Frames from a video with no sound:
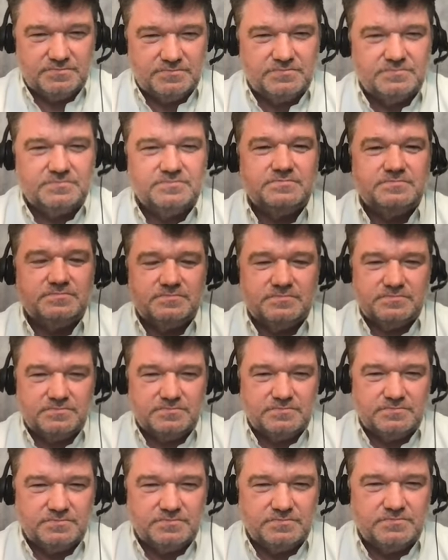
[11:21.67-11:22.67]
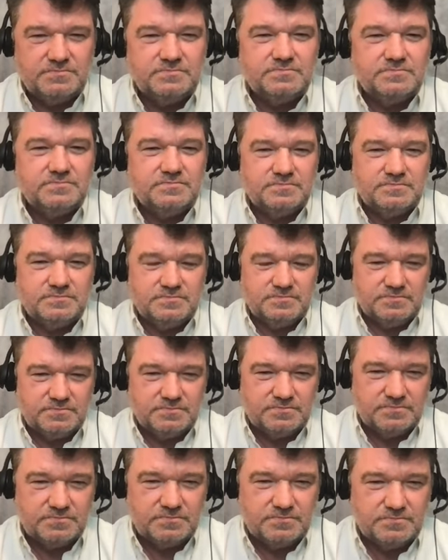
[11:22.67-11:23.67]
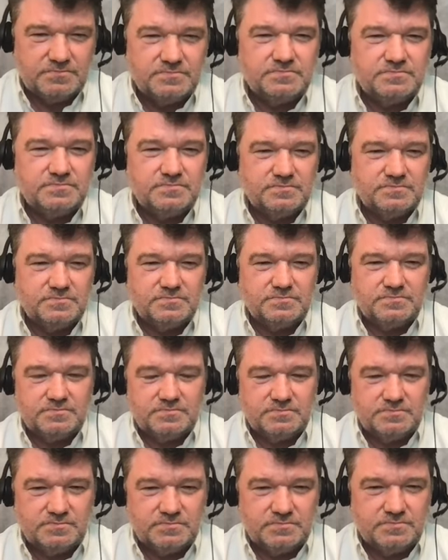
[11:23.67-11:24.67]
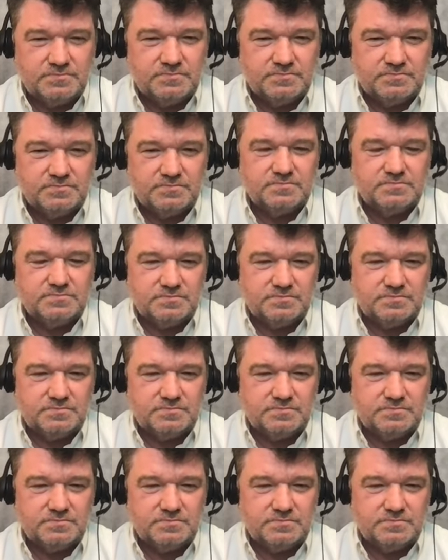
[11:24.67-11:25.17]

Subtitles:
(not speaking)